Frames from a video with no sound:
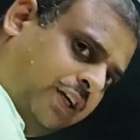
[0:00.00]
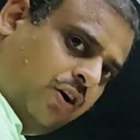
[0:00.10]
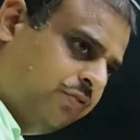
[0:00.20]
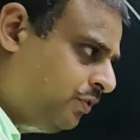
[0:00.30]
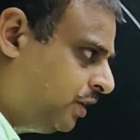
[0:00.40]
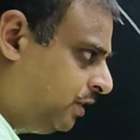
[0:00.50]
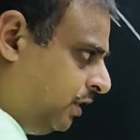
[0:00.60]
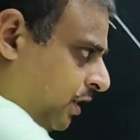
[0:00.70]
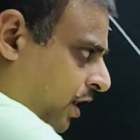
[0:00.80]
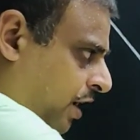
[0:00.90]
downward,
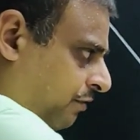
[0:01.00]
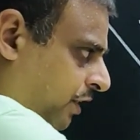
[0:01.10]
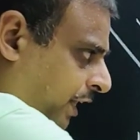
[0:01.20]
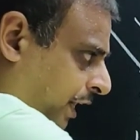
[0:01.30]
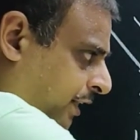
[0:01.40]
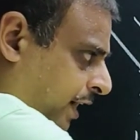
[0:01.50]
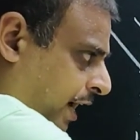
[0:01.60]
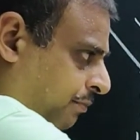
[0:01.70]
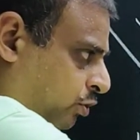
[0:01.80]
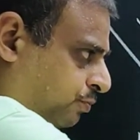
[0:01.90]
I will take
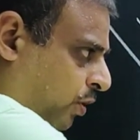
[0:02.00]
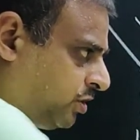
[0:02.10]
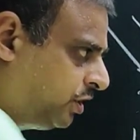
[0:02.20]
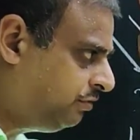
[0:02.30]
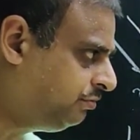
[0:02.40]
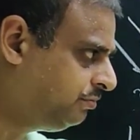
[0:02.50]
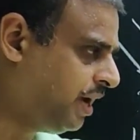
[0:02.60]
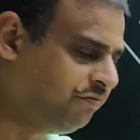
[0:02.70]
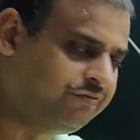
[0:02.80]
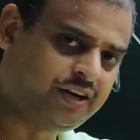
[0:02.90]
m2 positive,
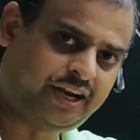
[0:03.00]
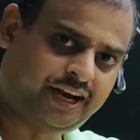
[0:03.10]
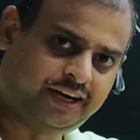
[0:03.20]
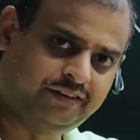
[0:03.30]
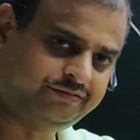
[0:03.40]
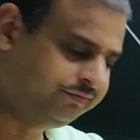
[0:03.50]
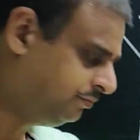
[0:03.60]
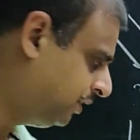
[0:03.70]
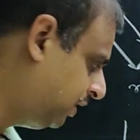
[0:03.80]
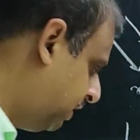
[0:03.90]
m1 negative.
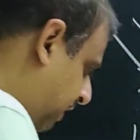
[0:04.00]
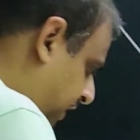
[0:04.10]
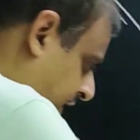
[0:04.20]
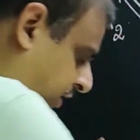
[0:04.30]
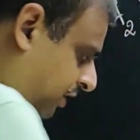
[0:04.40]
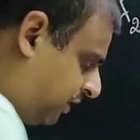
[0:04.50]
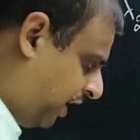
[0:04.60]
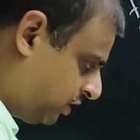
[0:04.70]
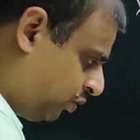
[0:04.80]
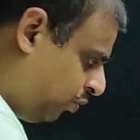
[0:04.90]
In this
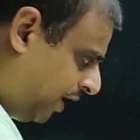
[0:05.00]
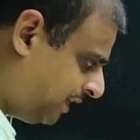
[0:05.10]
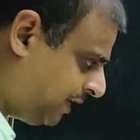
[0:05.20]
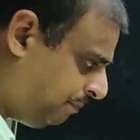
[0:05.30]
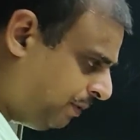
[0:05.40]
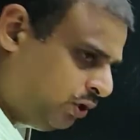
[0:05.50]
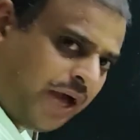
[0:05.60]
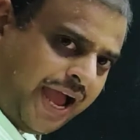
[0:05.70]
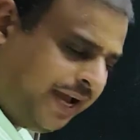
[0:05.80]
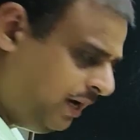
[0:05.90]
case, what has happened to the
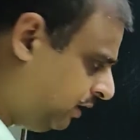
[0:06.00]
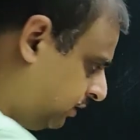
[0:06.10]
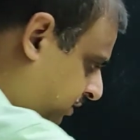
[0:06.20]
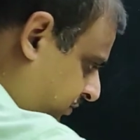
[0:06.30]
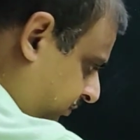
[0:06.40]
angles?